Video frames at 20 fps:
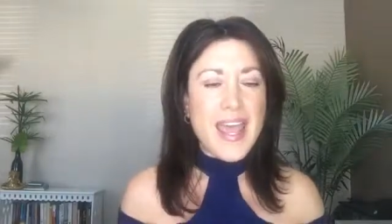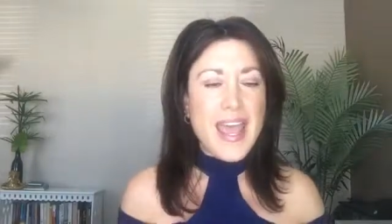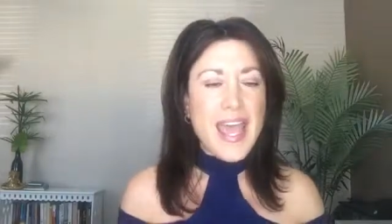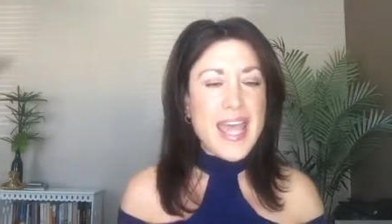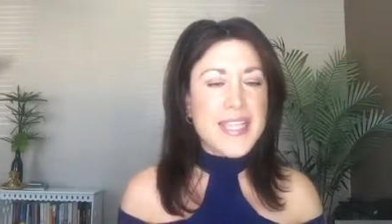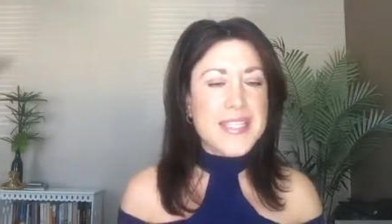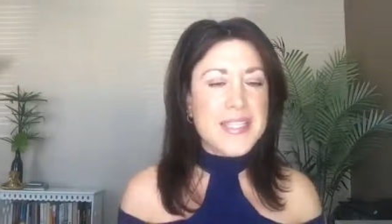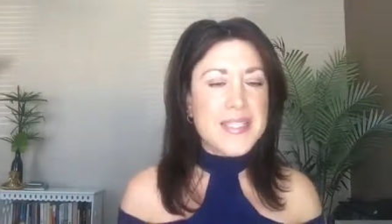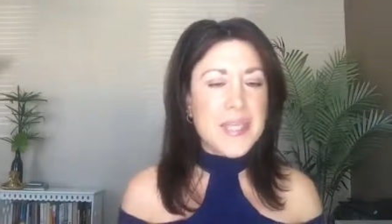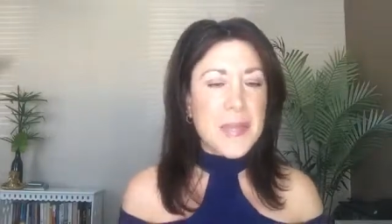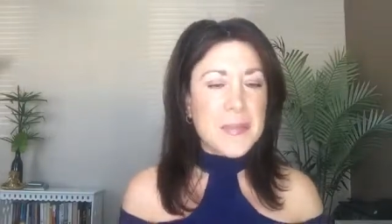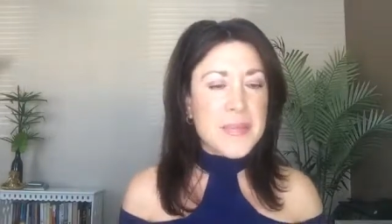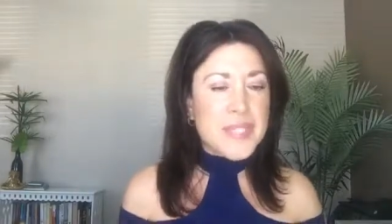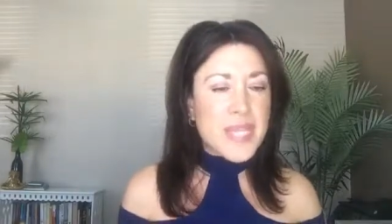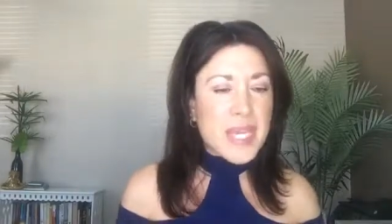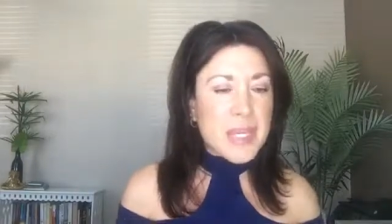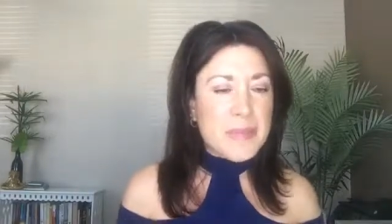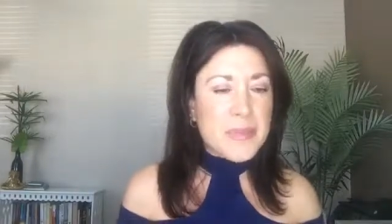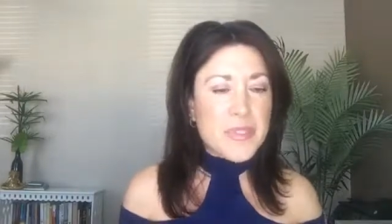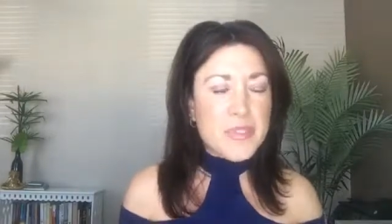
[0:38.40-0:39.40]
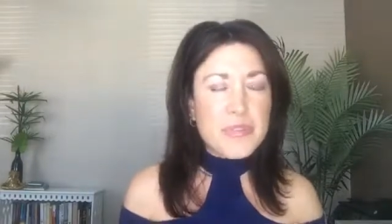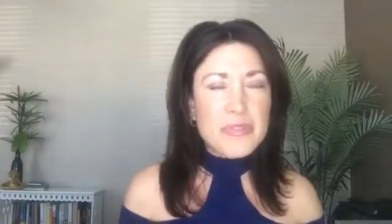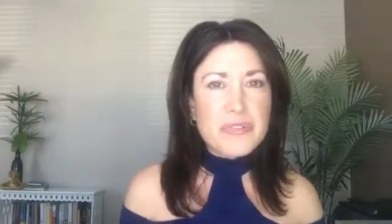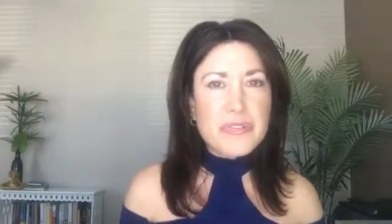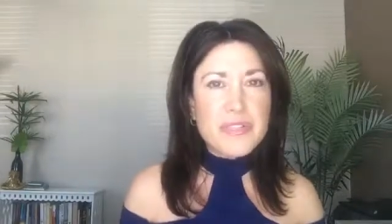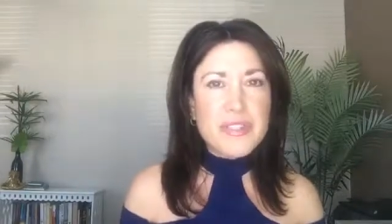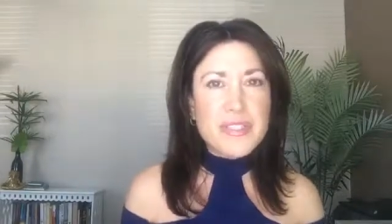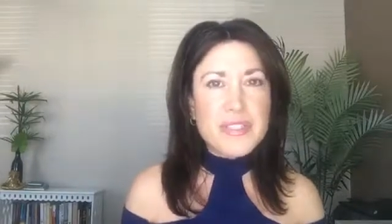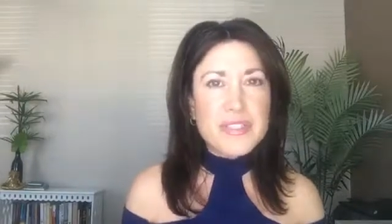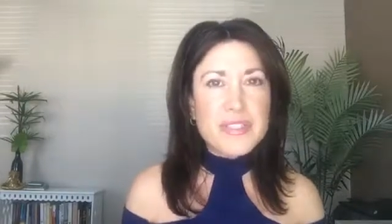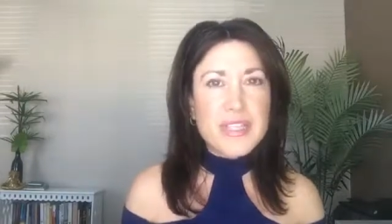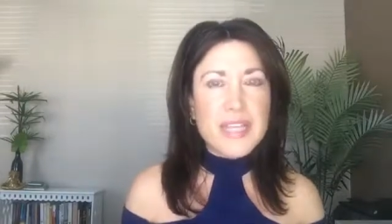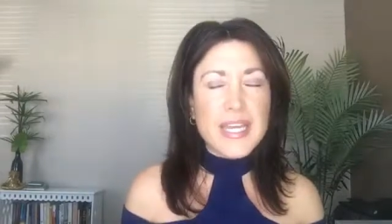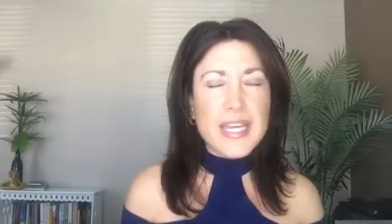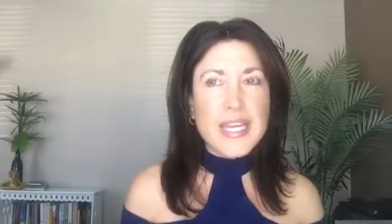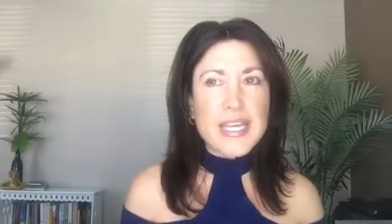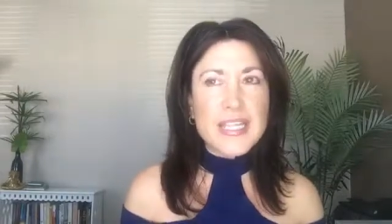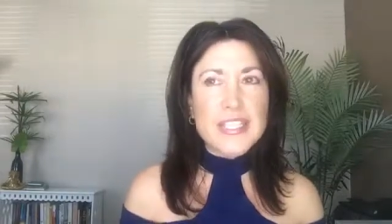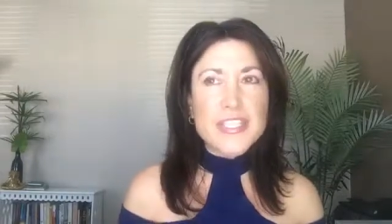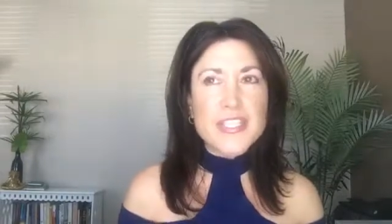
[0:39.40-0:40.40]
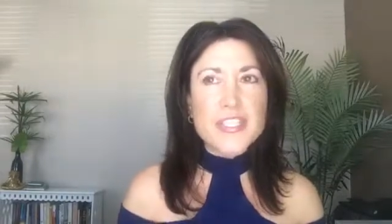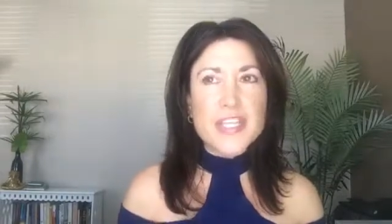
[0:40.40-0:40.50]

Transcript: And sometimes you feel like